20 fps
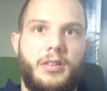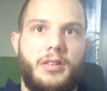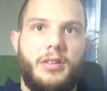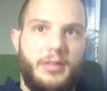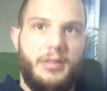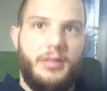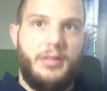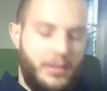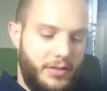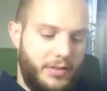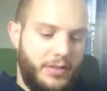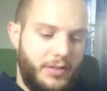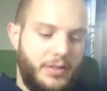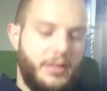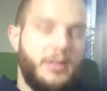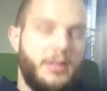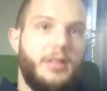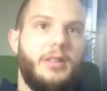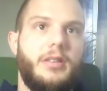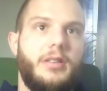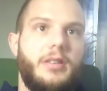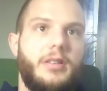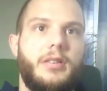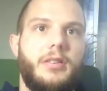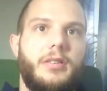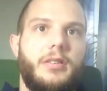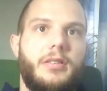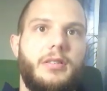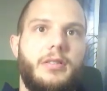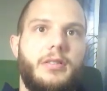This
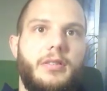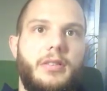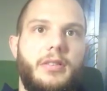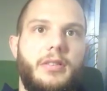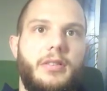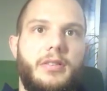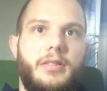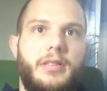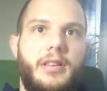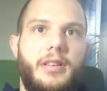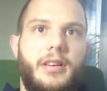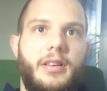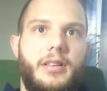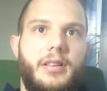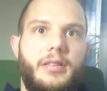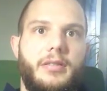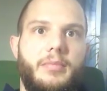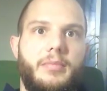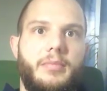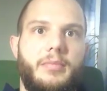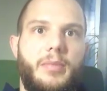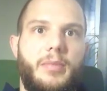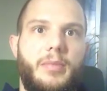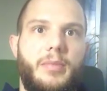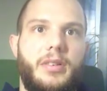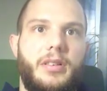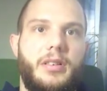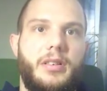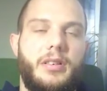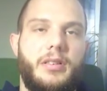here, and then
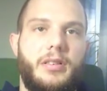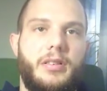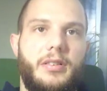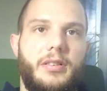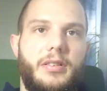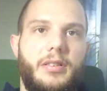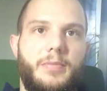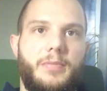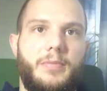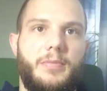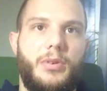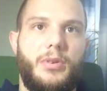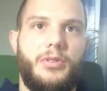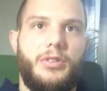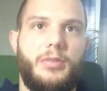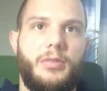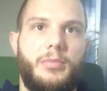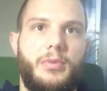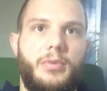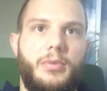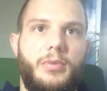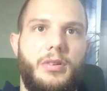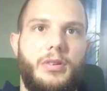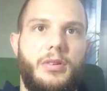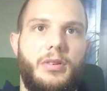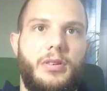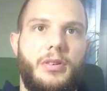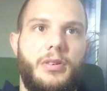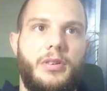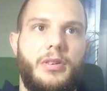maybe it is possible.
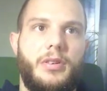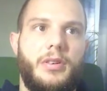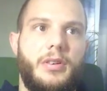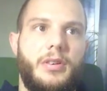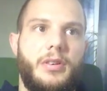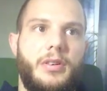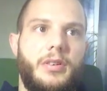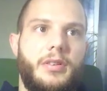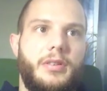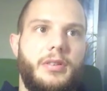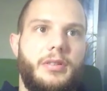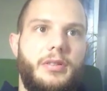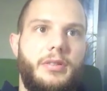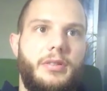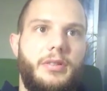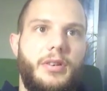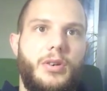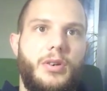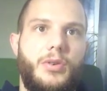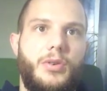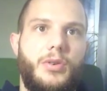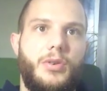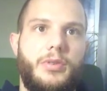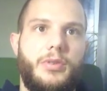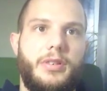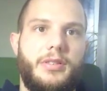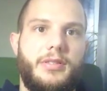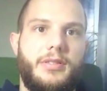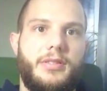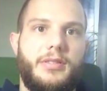No,
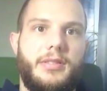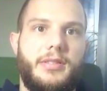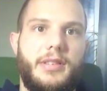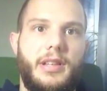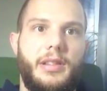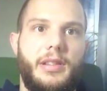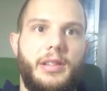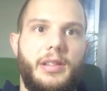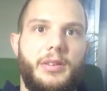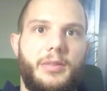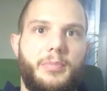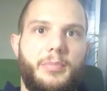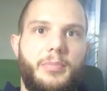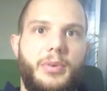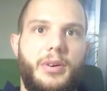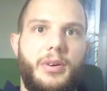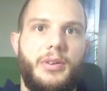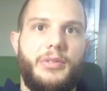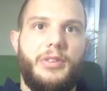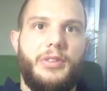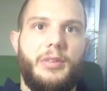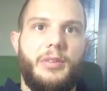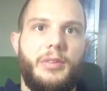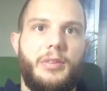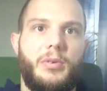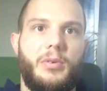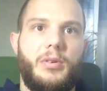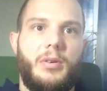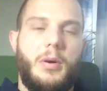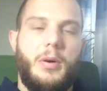it's still not
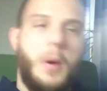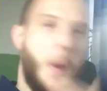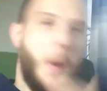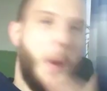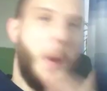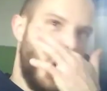possible.